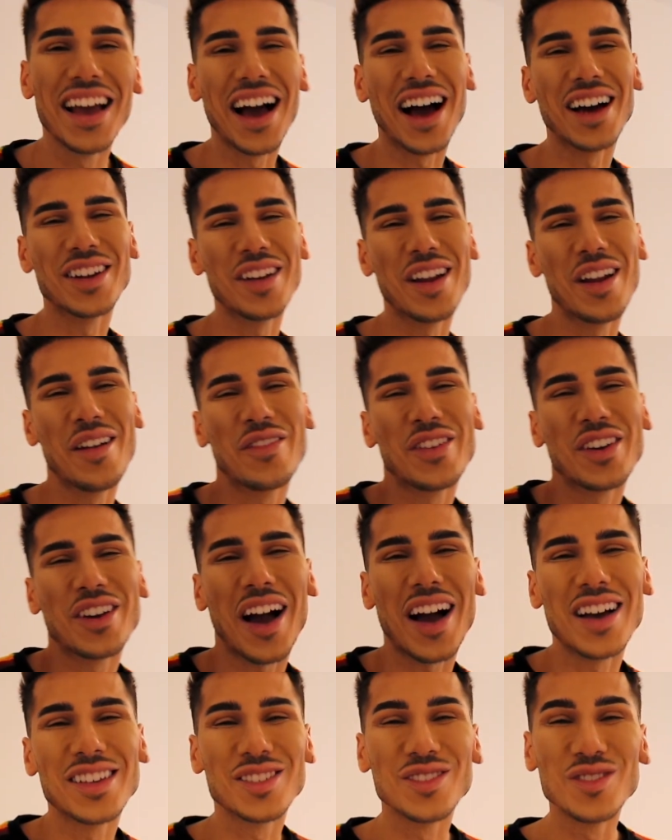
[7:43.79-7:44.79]
I don't know if you
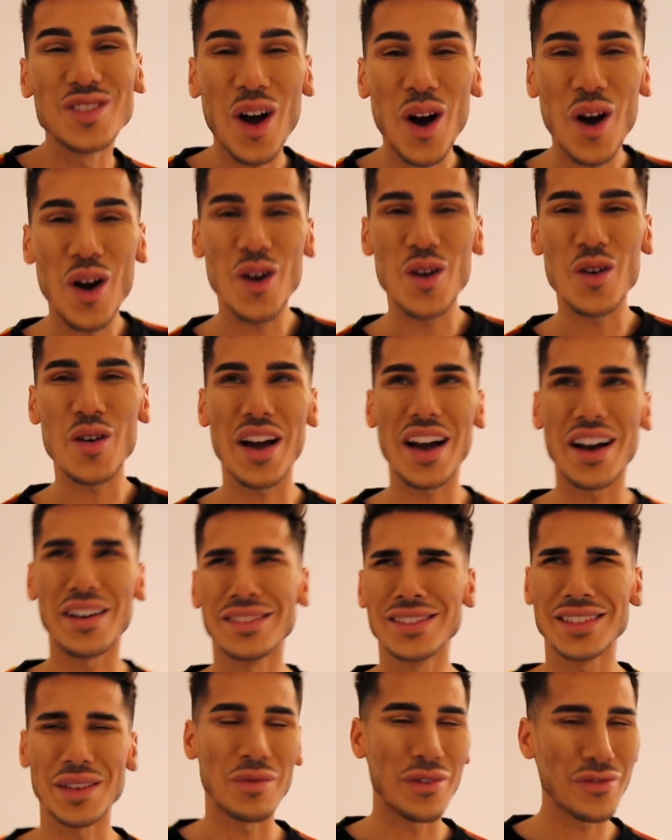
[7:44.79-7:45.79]
guys know,
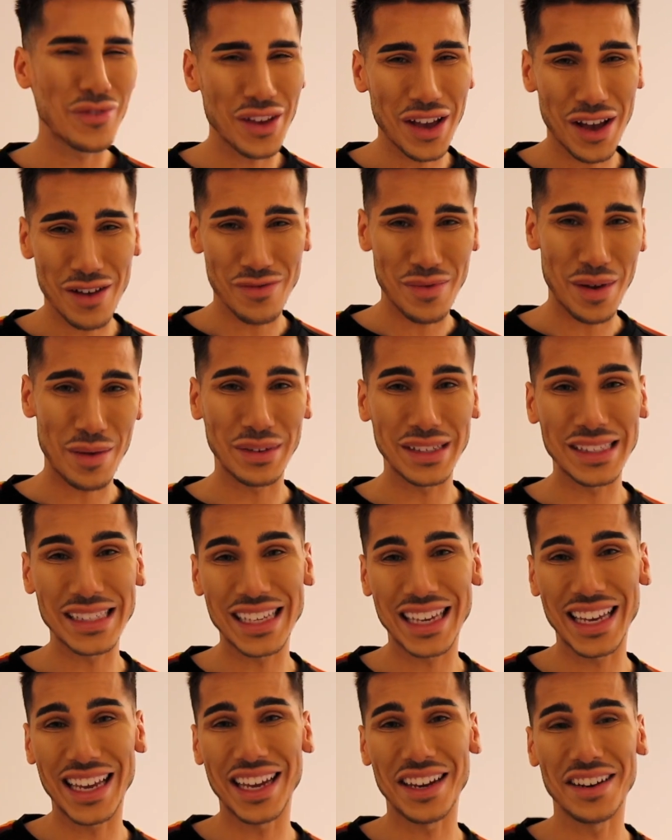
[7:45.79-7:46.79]
some of you have maybe
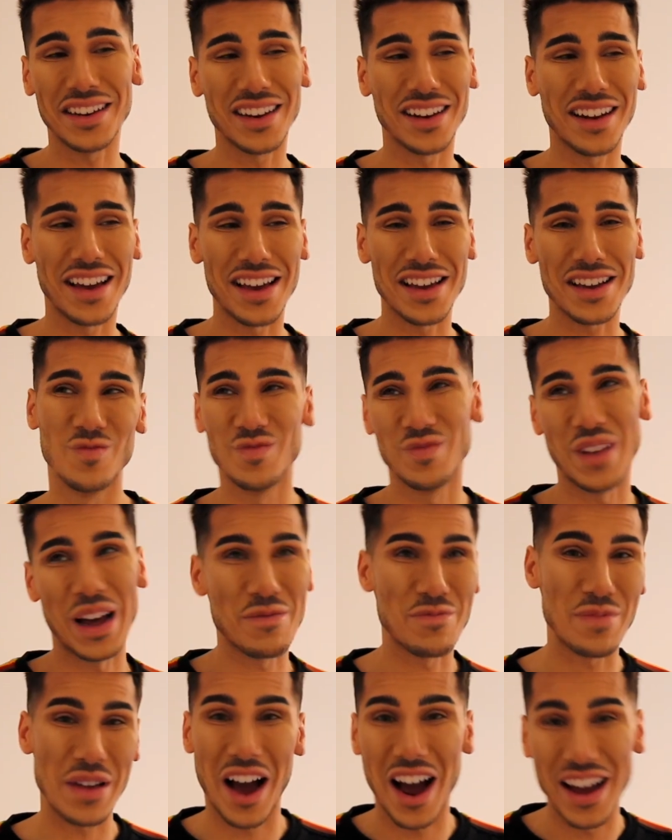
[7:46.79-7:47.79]
seen like
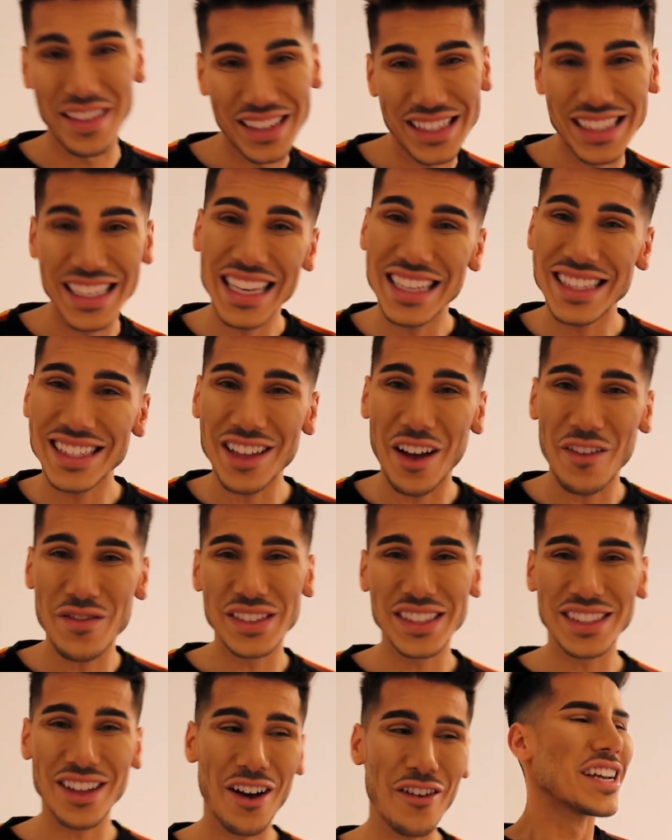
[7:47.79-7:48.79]
behind the scenes stuff
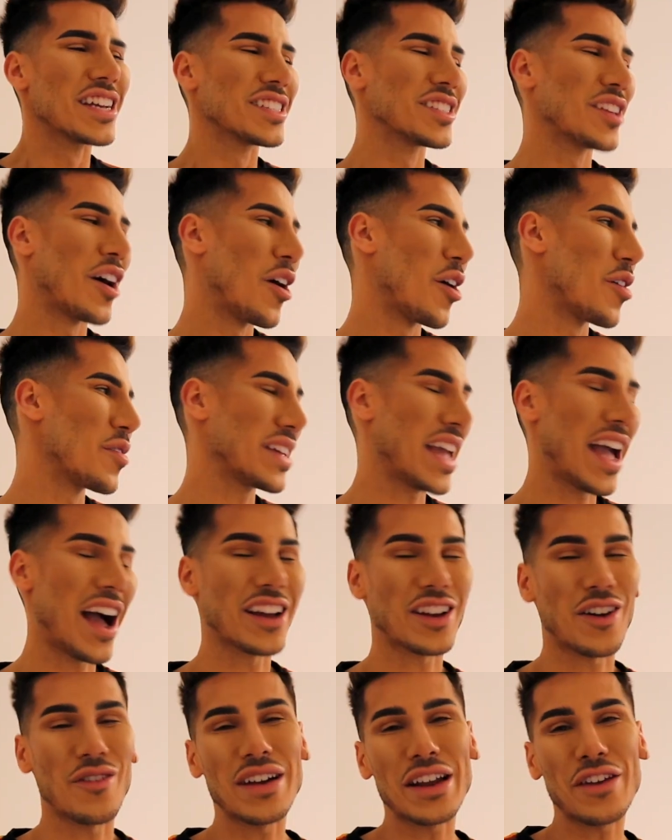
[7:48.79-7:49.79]
and stuff. So yeah,
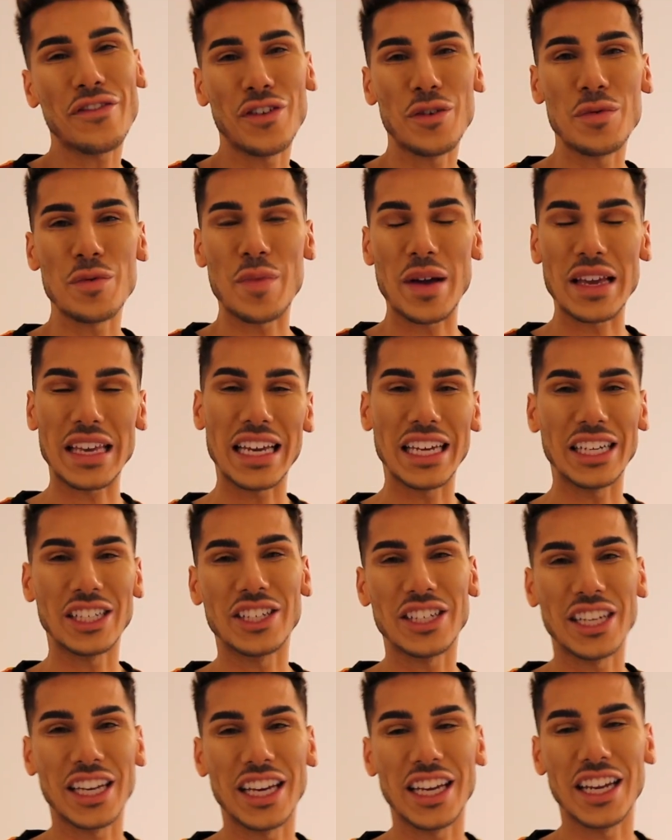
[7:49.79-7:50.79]
I currently film in my
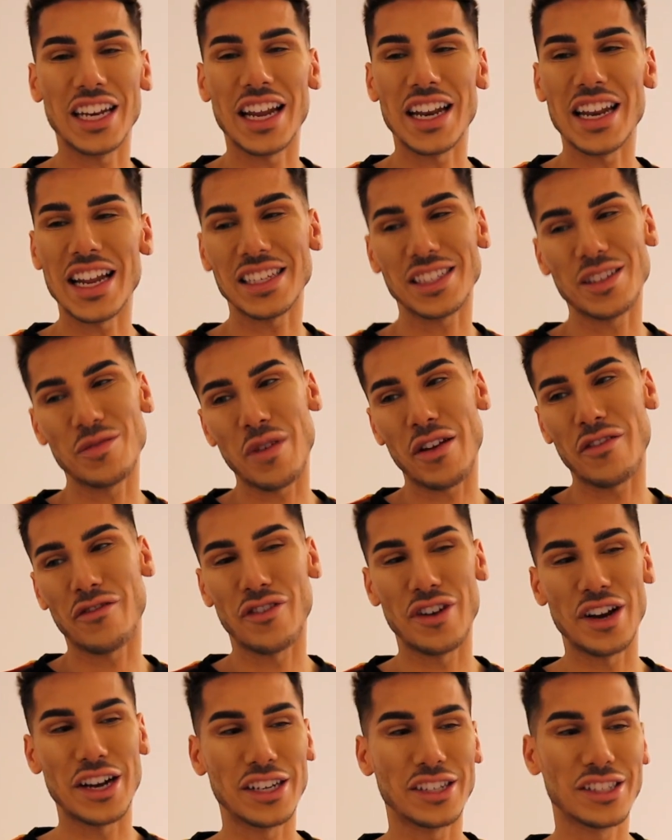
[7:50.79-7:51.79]
kitchen next to my
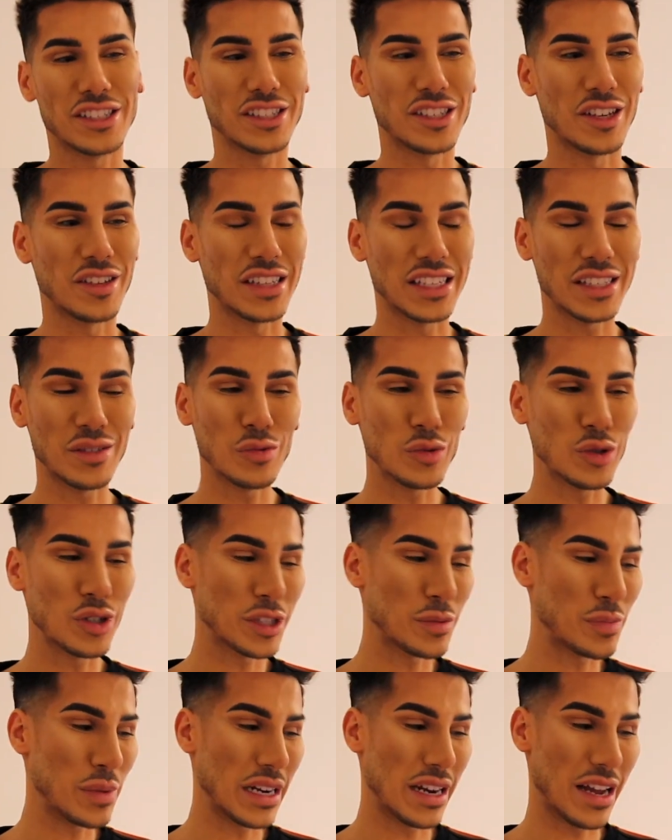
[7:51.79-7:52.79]
fridge. So this will
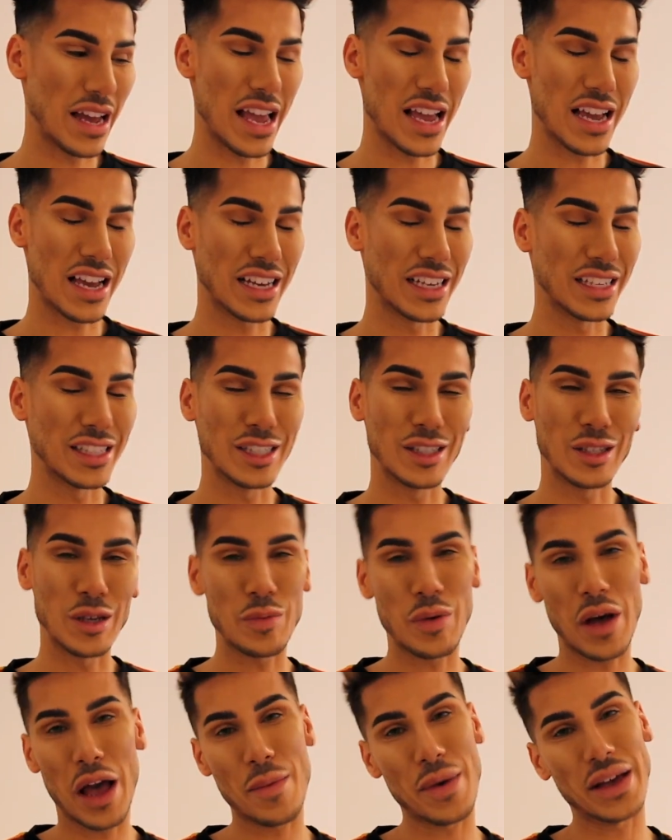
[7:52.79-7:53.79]
just be like a
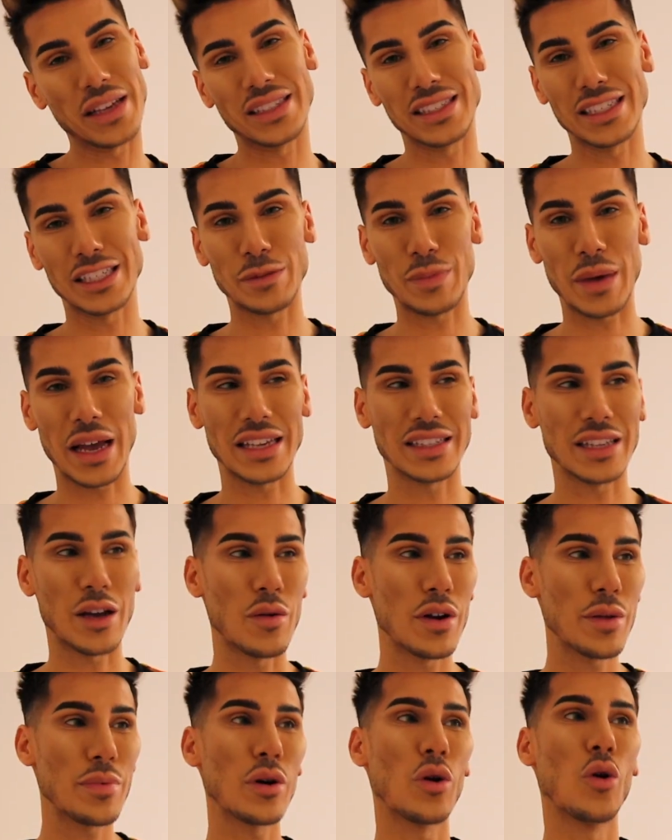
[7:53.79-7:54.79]
super amazing space. I
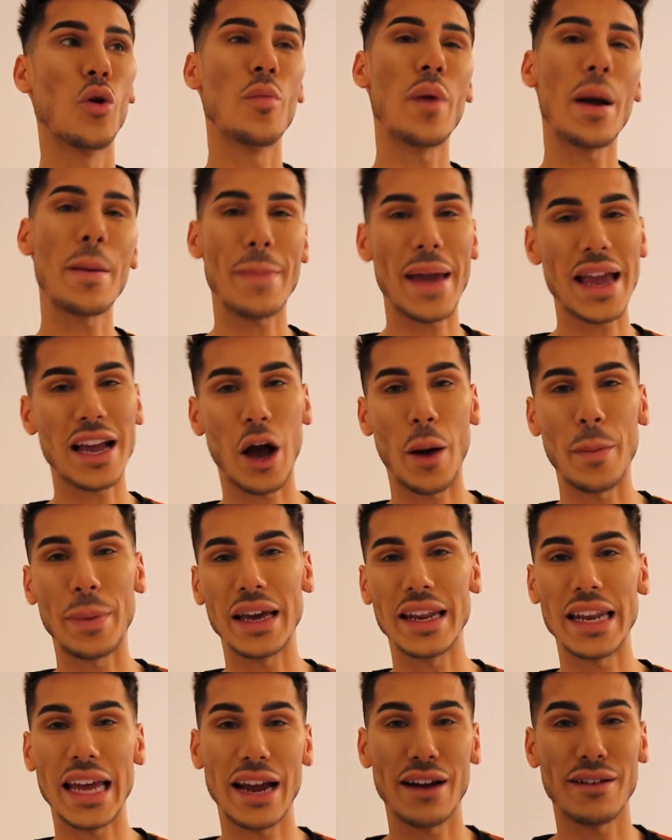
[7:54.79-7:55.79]
want to put all my makeup
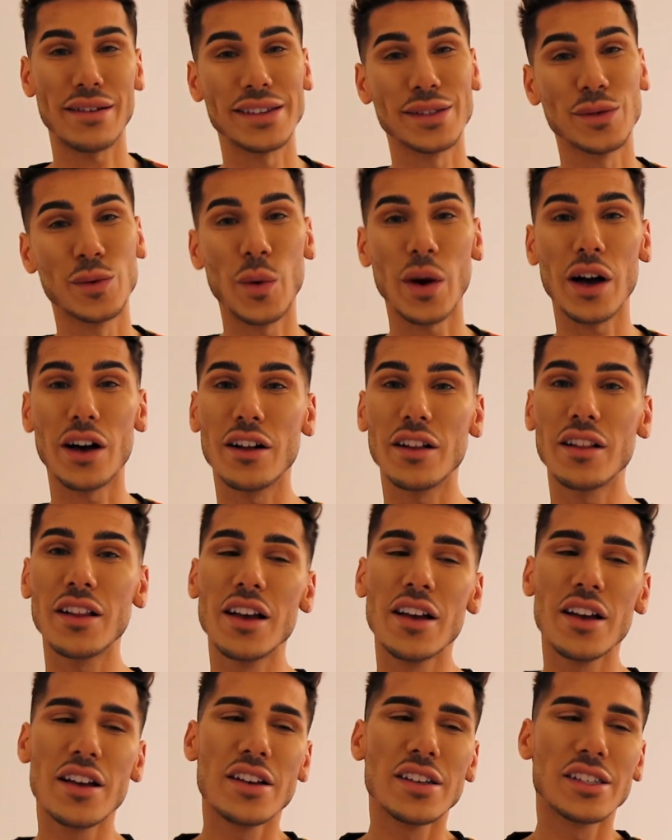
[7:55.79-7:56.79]
in here as well
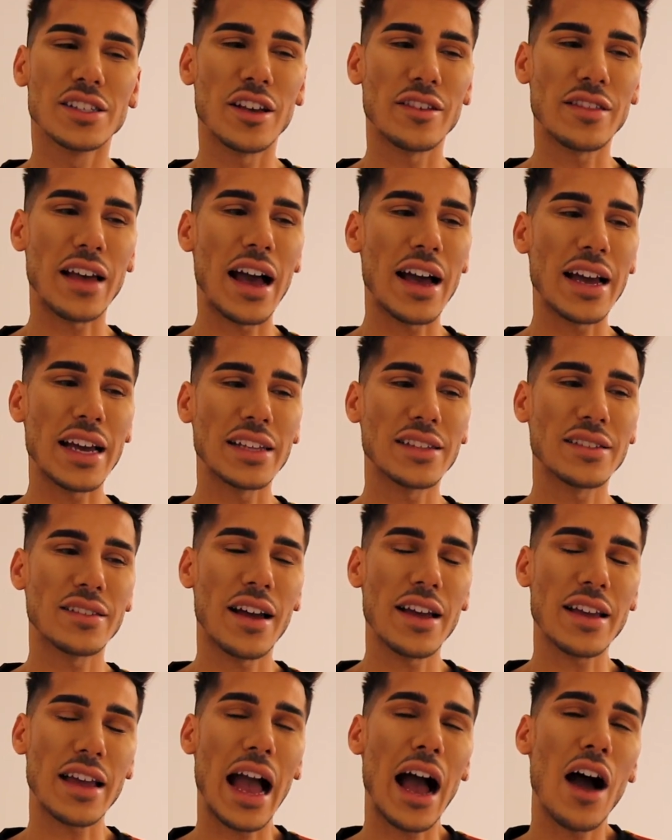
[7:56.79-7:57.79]
so that it's
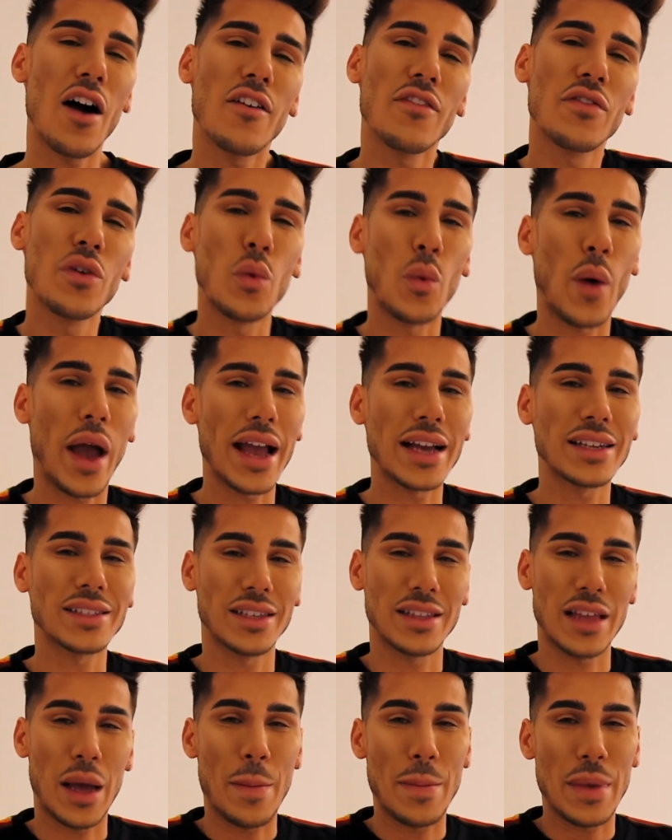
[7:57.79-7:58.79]
like out of the way
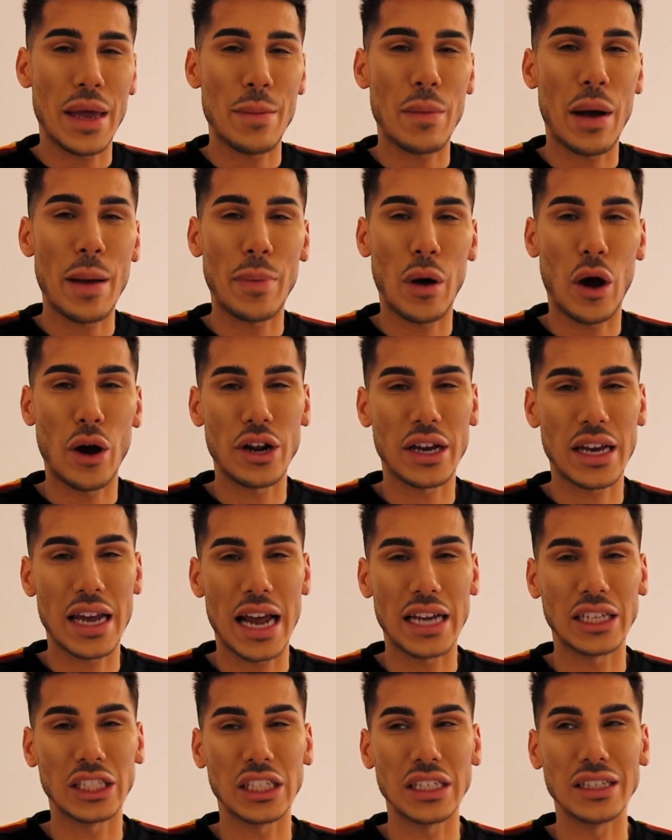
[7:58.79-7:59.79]
so that me and my partner can
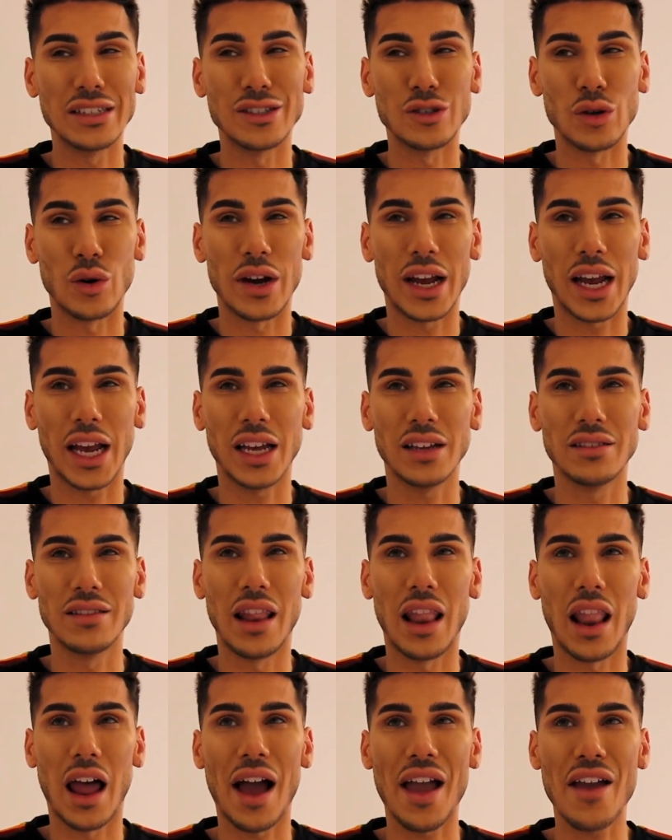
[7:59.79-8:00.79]
actually enjoy
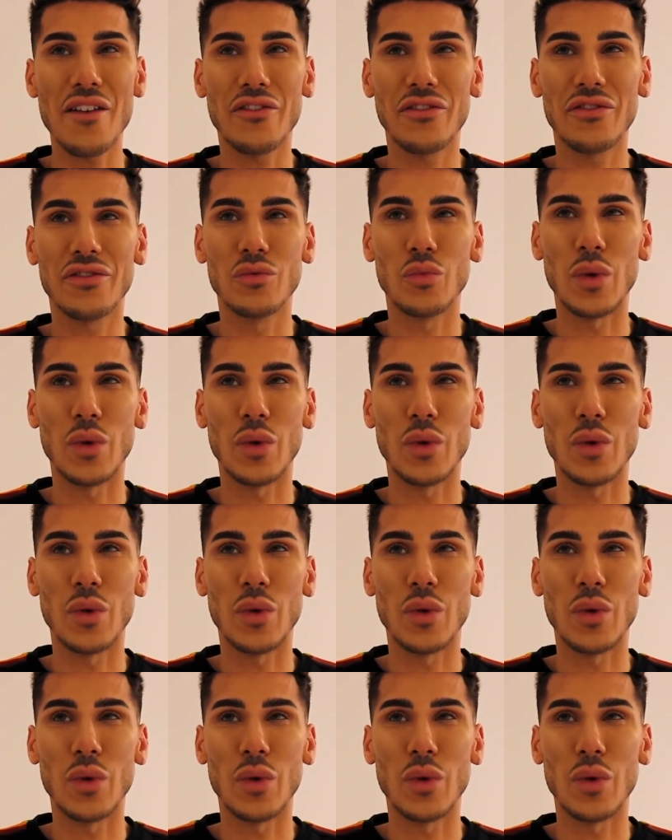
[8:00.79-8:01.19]
life